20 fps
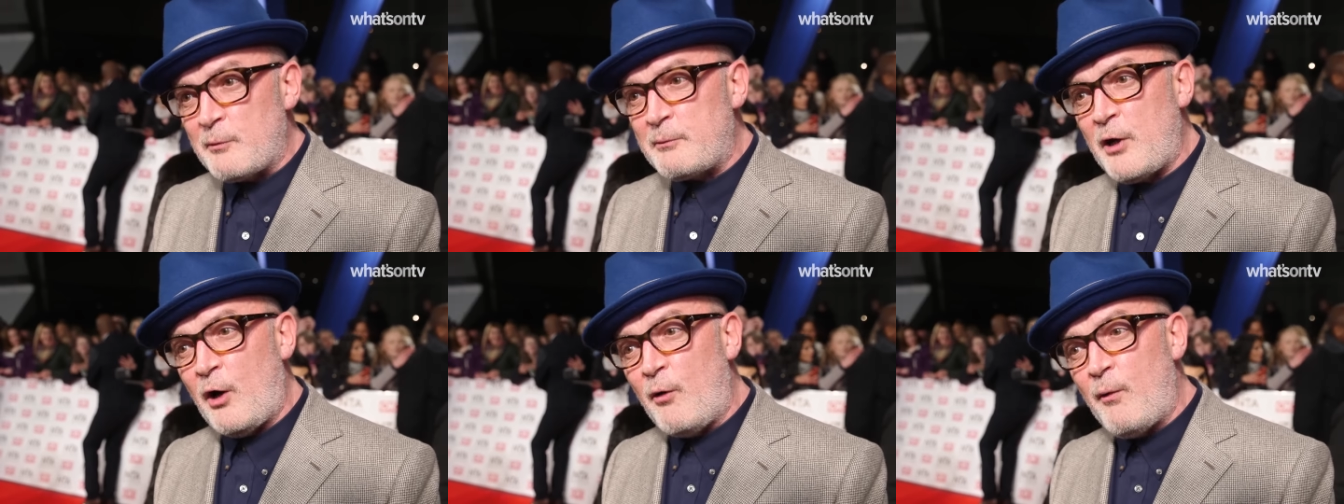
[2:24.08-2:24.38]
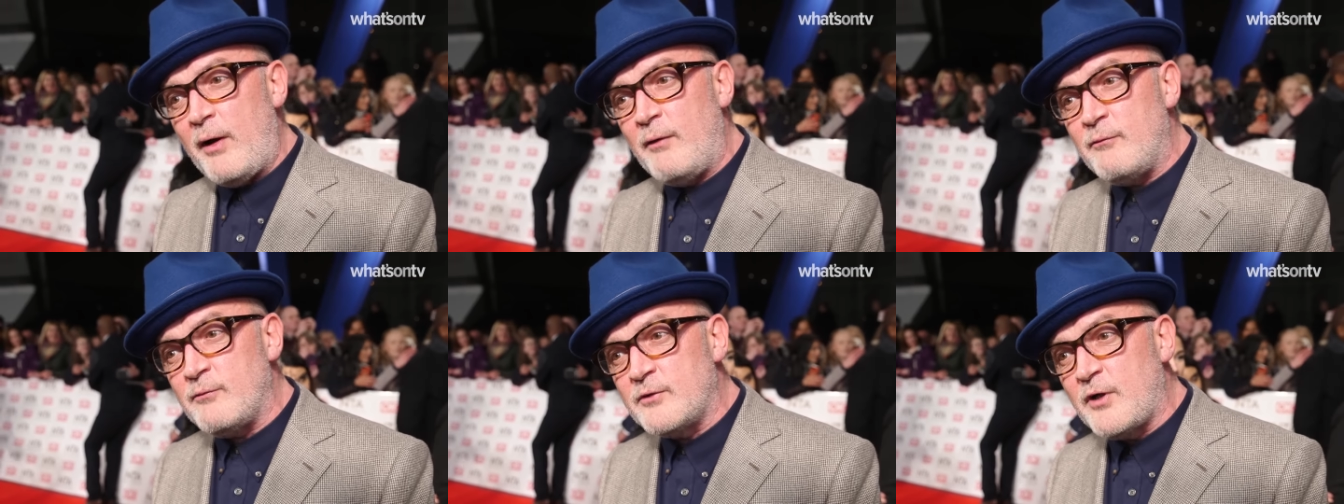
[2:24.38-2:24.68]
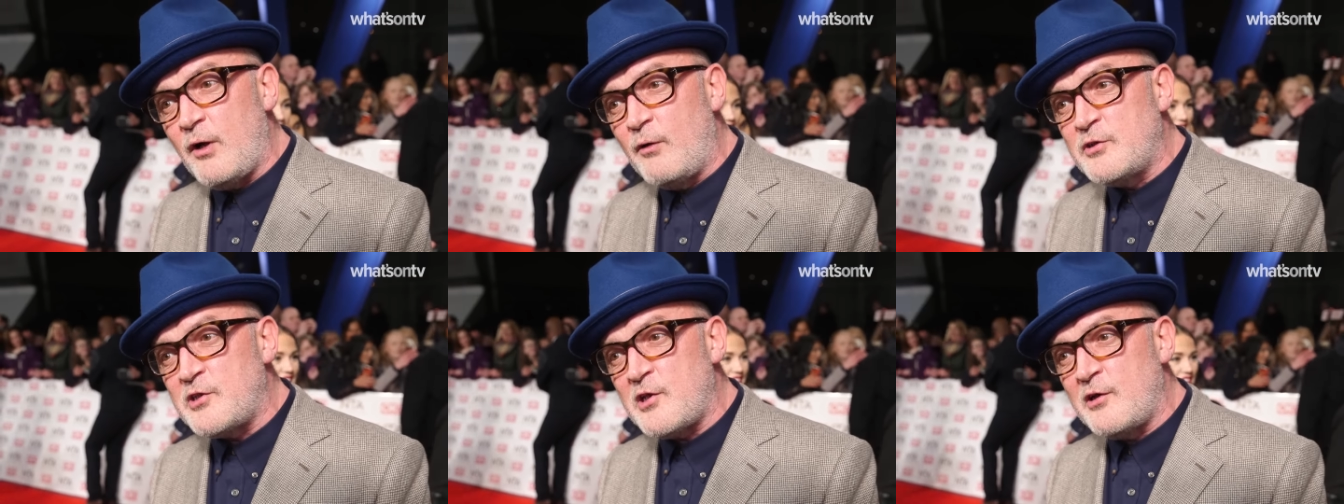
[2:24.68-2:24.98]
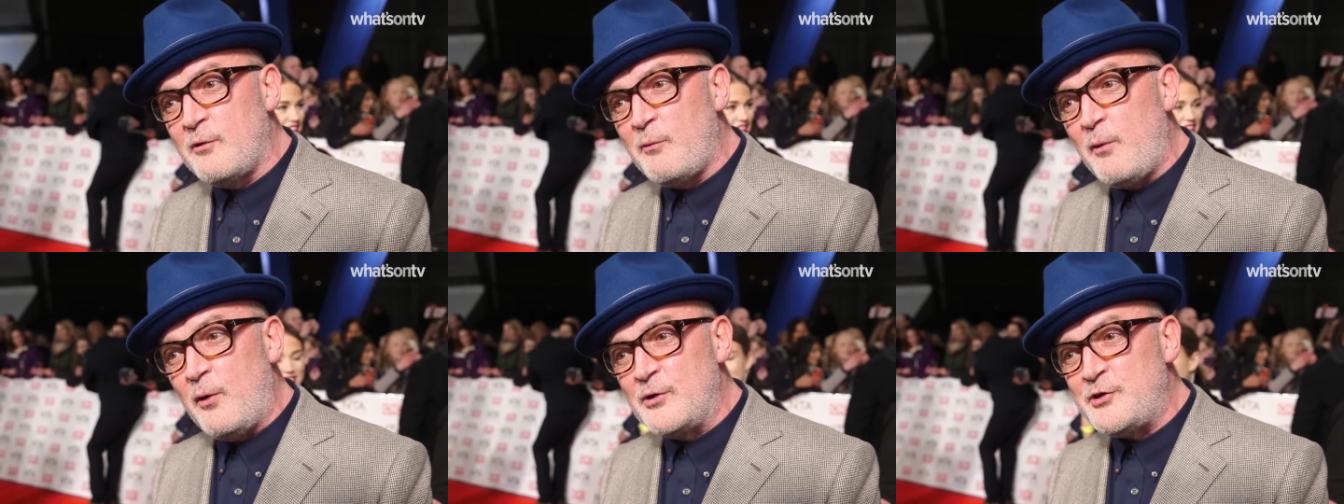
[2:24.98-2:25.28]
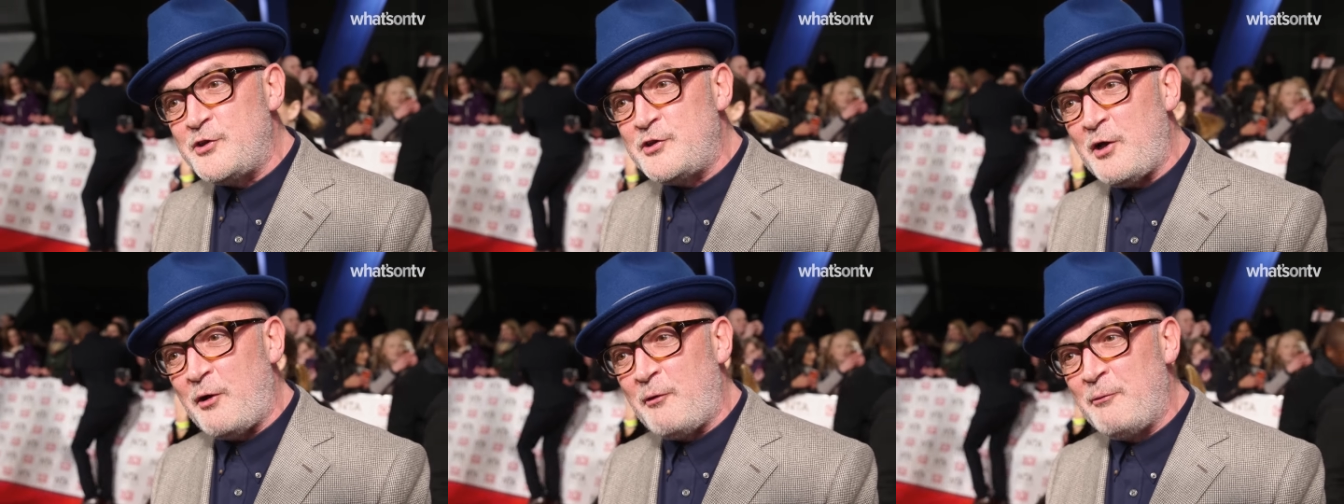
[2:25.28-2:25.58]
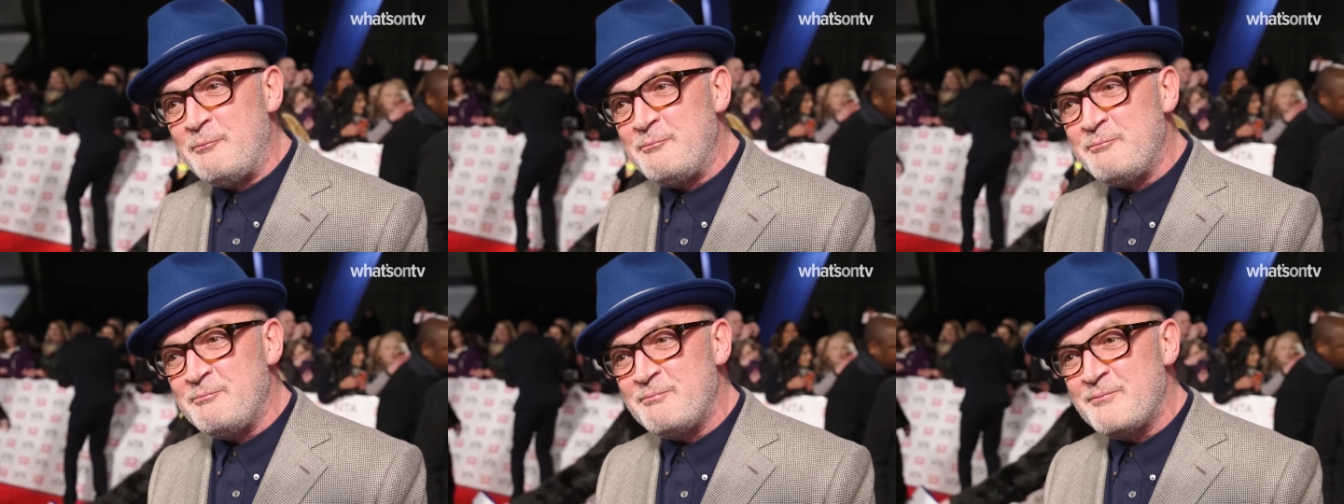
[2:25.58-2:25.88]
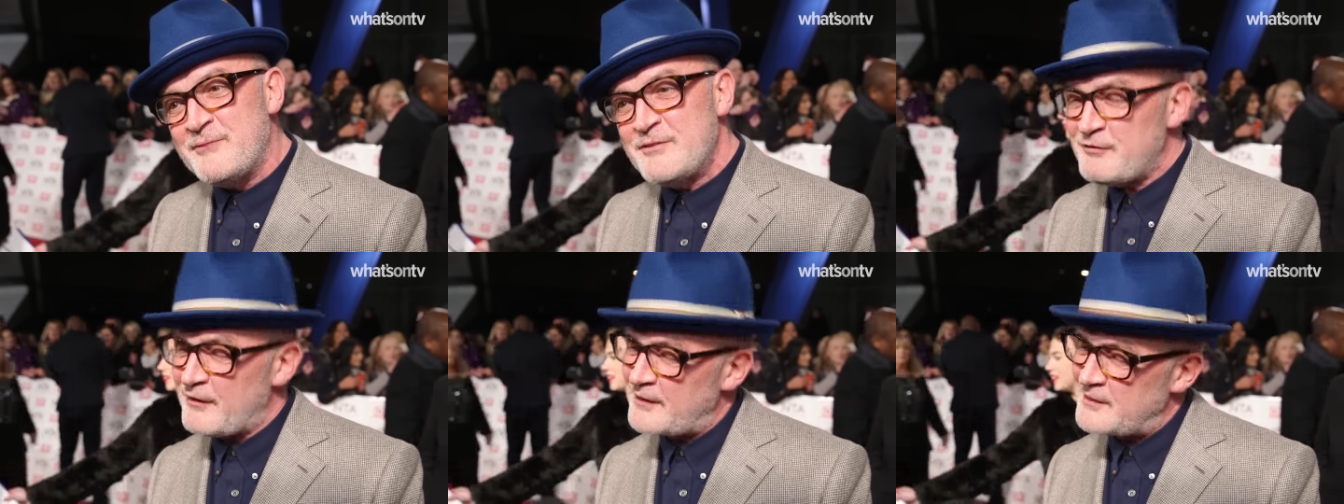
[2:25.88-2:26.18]
up, go out and go to an award show?
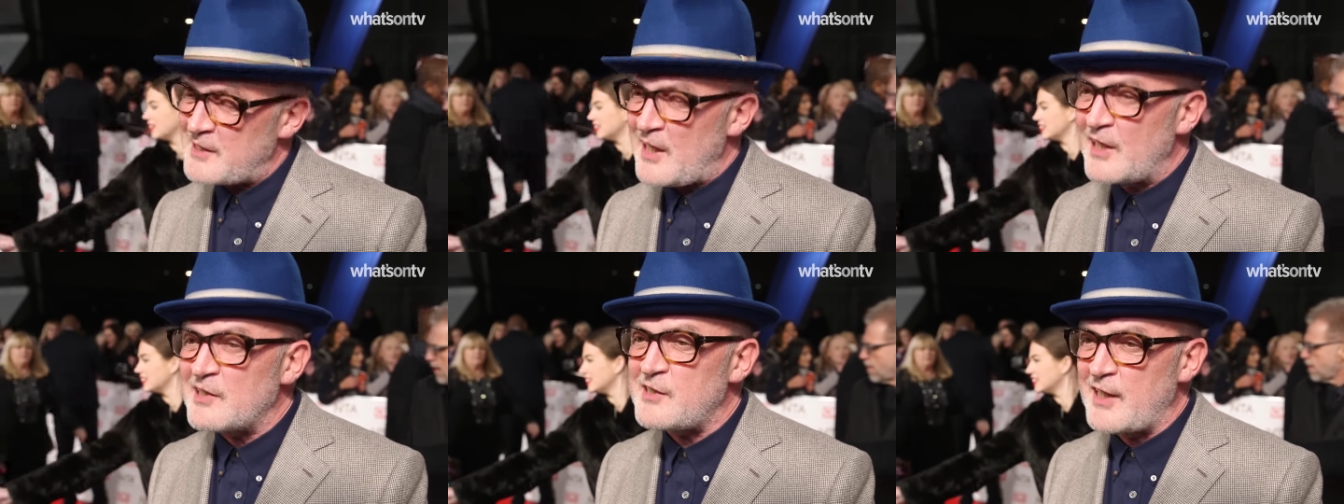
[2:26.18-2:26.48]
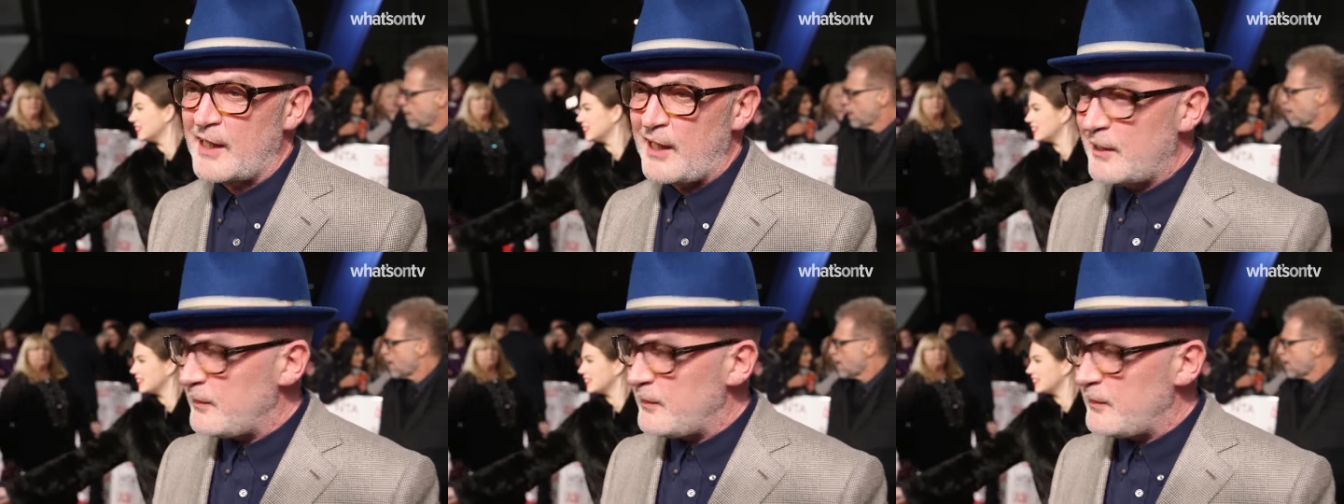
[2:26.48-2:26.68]
Yeah, fantastic.